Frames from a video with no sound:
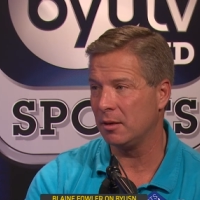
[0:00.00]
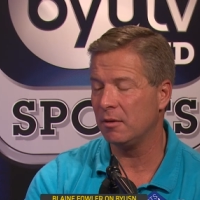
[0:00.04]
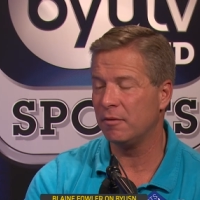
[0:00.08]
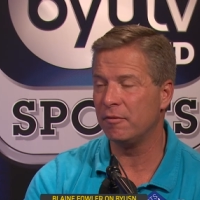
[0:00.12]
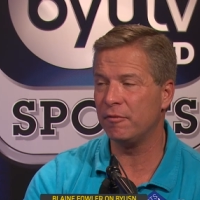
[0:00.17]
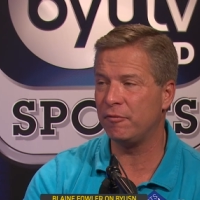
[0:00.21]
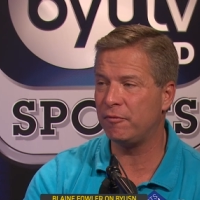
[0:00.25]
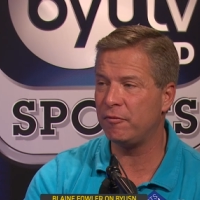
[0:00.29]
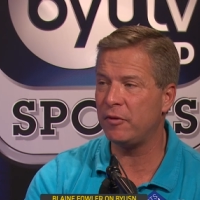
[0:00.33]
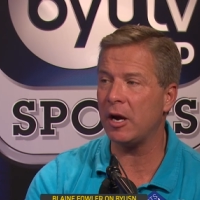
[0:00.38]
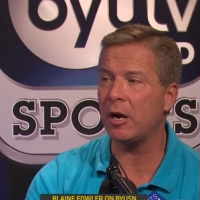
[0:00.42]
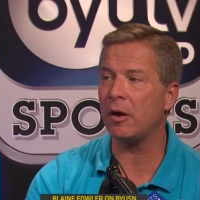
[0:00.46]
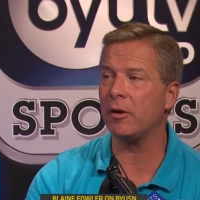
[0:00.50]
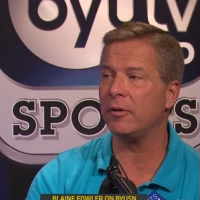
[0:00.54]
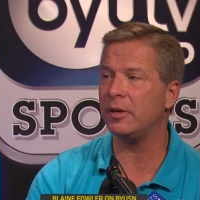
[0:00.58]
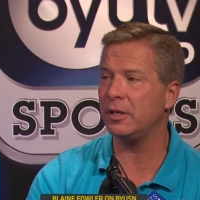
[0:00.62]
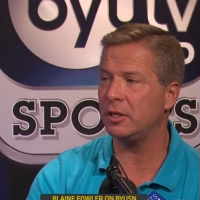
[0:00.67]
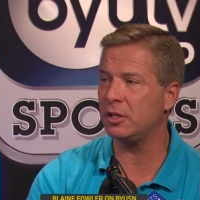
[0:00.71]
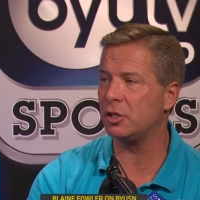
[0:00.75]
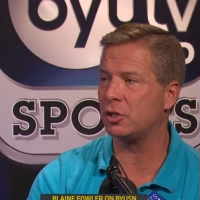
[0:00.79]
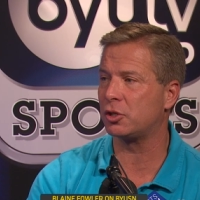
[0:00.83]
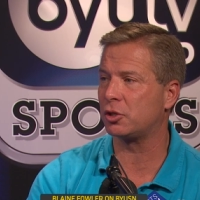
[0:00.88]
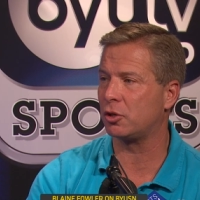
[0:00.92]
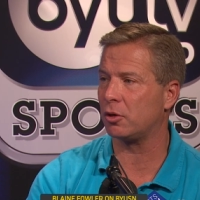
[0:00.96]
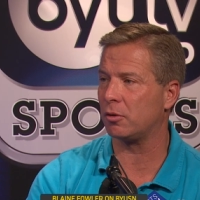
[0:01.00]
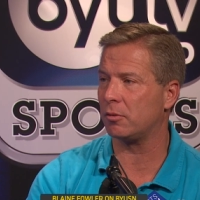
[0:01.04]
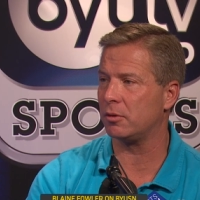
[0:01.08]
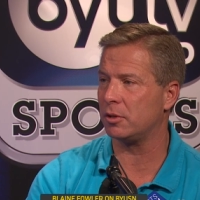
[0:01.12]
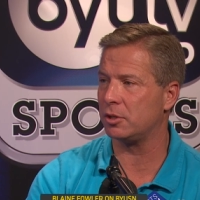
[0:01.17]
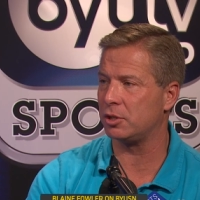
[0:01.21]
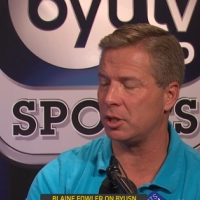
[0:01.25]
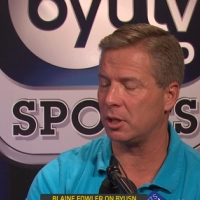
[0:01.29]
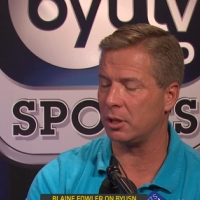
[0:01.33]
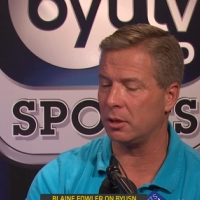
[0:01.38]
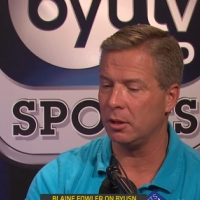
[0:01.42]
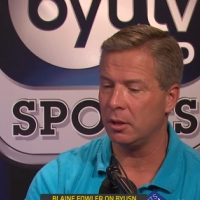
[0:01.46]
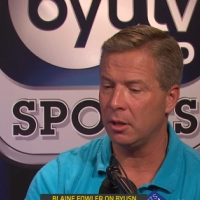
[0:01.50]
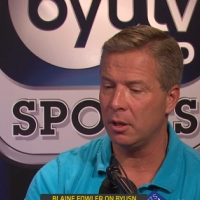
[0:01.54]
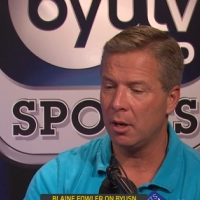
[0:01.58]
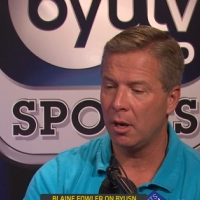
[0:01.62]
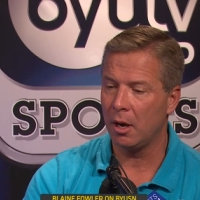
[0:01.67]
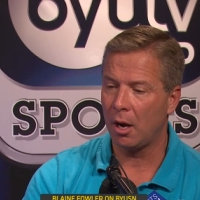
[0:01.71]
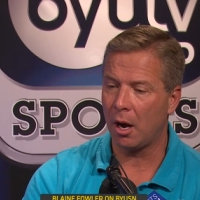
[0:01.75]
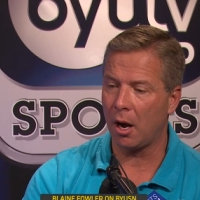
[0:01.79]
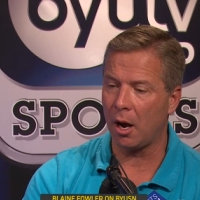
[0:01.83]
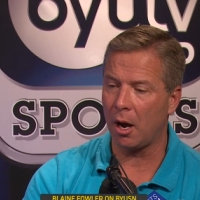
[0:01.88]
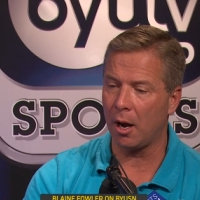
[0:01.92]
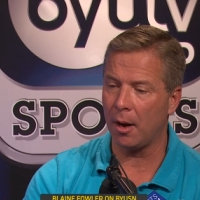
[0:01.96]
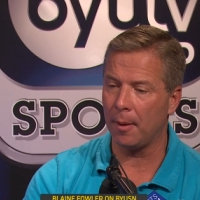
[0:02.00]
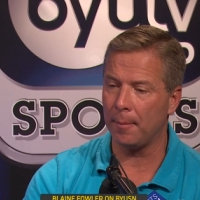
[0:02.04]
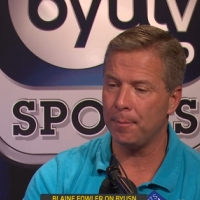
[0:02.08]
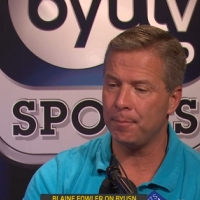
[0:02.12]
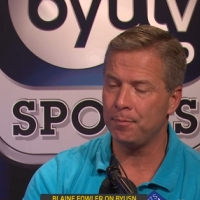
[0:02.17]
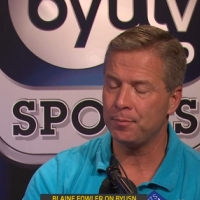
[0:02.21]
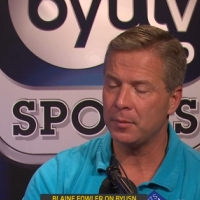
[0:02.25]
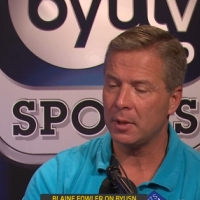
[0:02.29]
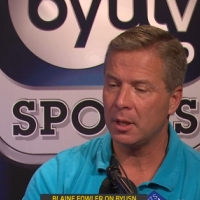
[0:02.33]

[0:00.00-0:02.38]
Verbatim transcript: Very discouraging. Um,